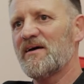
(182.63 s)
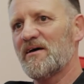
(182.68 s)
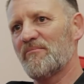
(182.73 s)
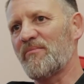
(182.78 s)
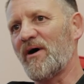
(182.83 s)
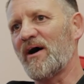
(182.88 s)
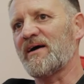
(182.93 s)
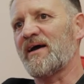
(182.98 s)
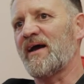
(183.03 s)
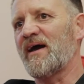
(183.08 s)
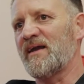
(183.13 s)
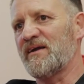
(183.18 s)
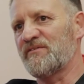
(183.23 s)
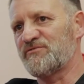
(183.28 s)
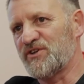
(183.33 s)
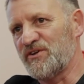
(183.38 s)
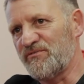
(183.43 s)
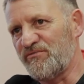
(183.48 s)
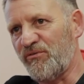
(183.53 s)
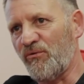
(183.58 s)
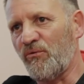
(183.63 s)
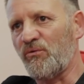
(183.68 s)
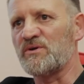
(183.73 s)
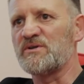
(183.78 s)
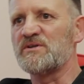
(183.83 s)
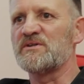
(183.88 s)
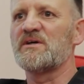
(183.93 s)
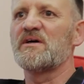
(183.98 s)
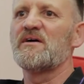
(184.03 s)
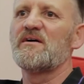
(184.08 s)
But again, if she
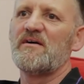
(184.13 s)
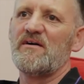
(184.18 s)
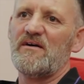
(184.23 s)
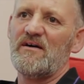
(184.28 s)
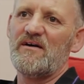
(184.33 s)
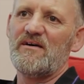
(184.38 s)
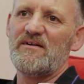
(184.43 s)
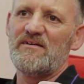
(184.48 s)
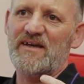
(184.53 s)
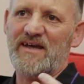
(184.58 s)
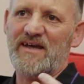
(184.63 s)
phoned, they